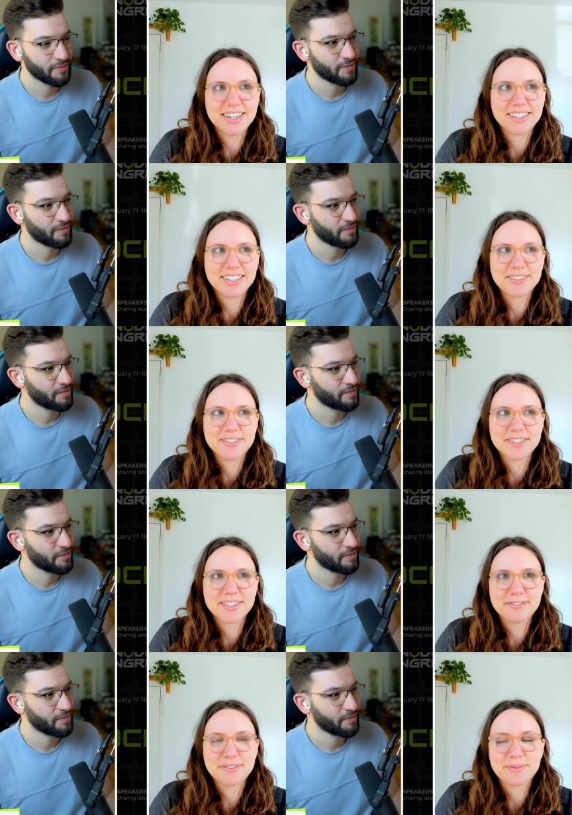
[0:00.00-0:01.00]
Speaker 1: That was
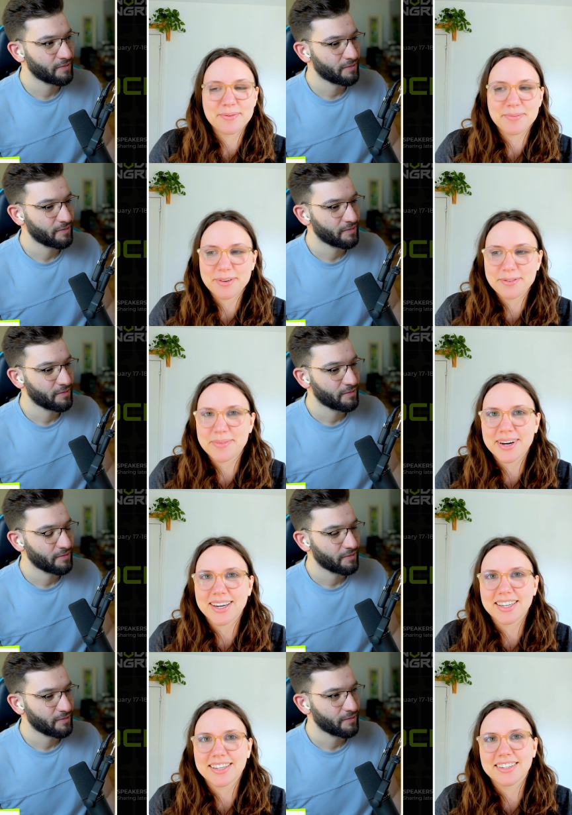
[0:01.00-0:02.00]
informed both
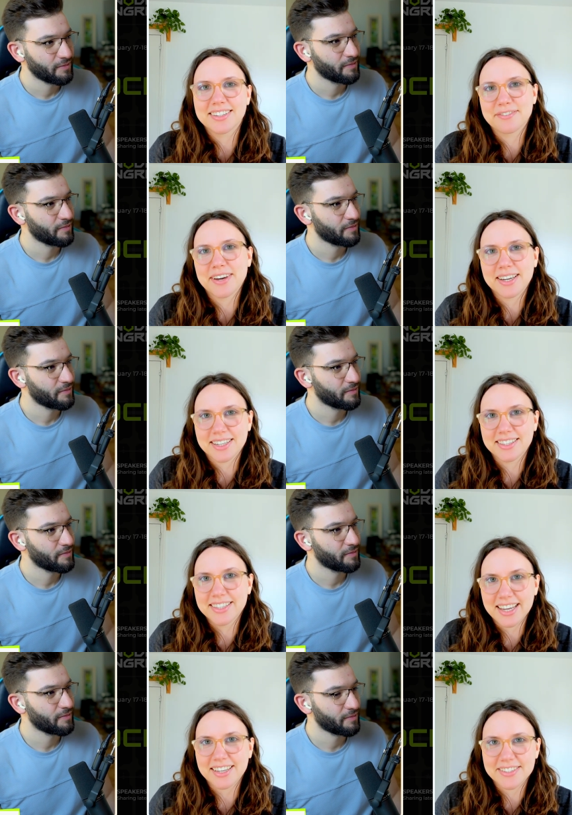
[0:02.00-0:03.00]
by the fact that
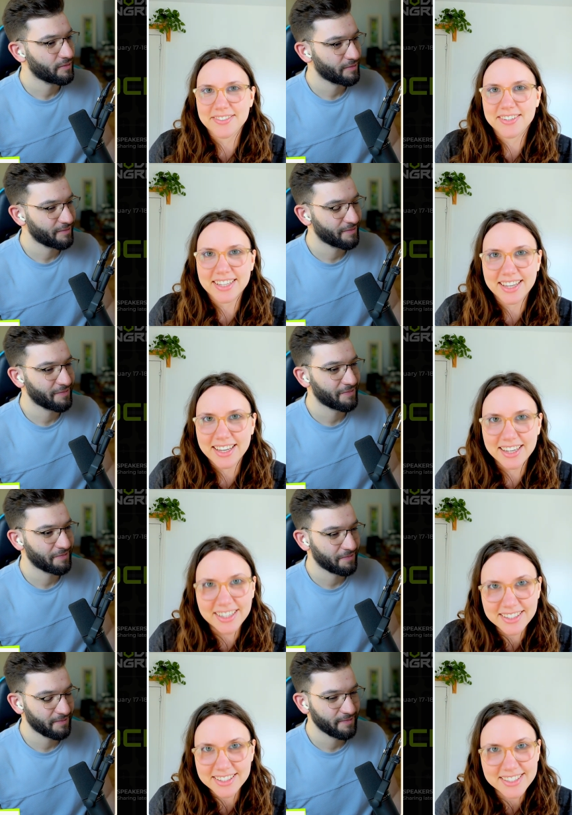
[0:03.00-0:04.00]
tech is really
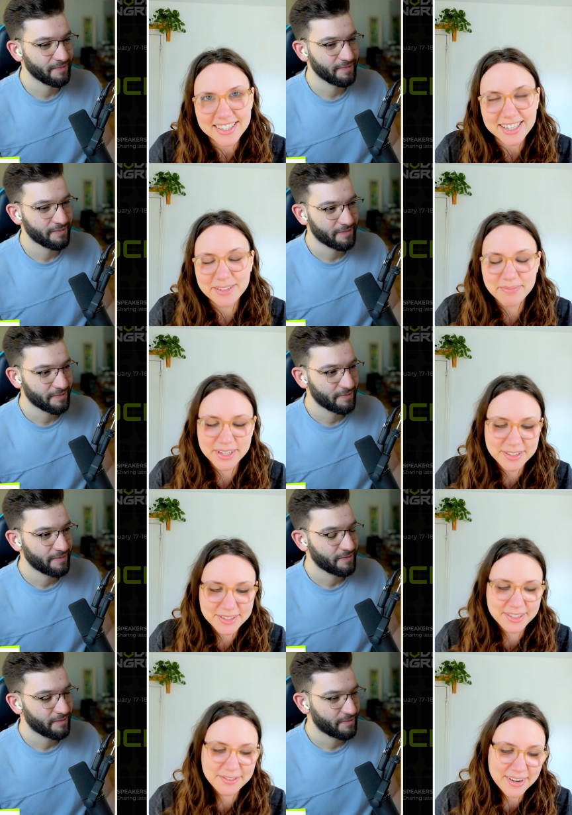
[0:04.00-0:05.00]
interesting, but
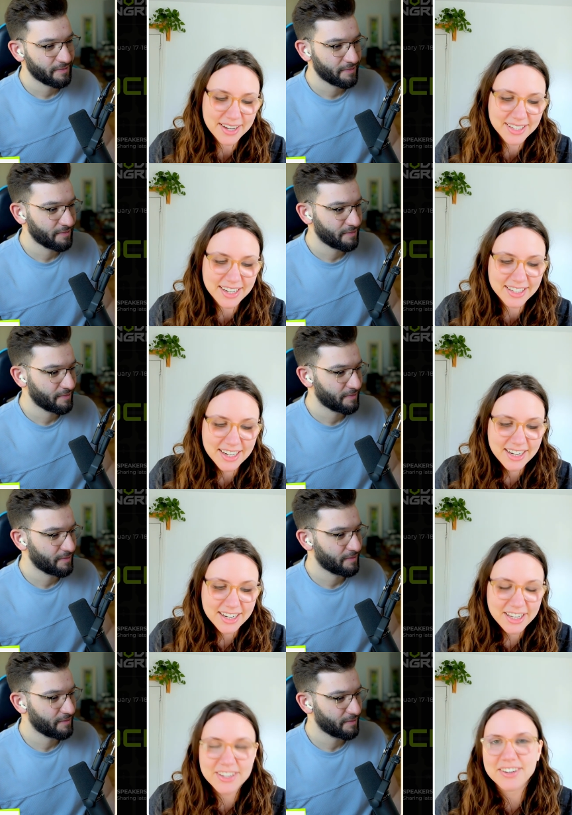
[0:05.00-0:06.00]
also the fact that,
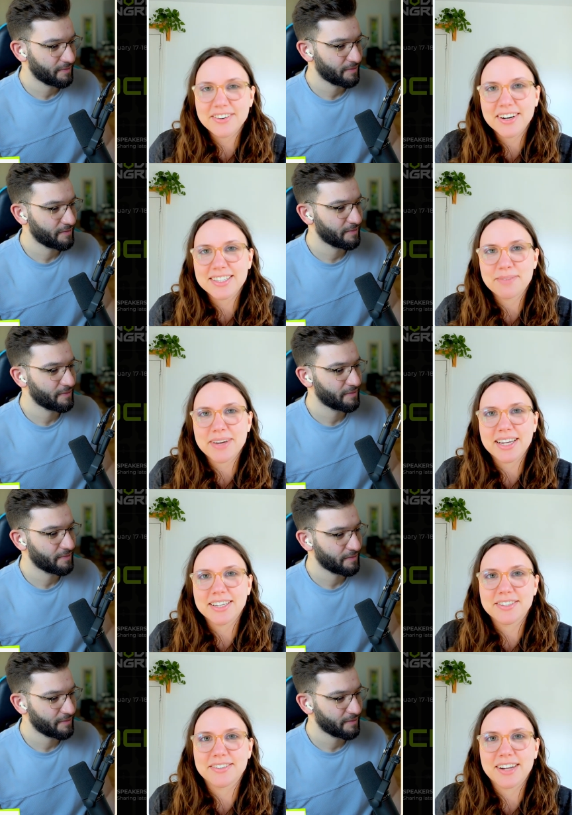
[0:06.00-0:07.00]
you know, at some age you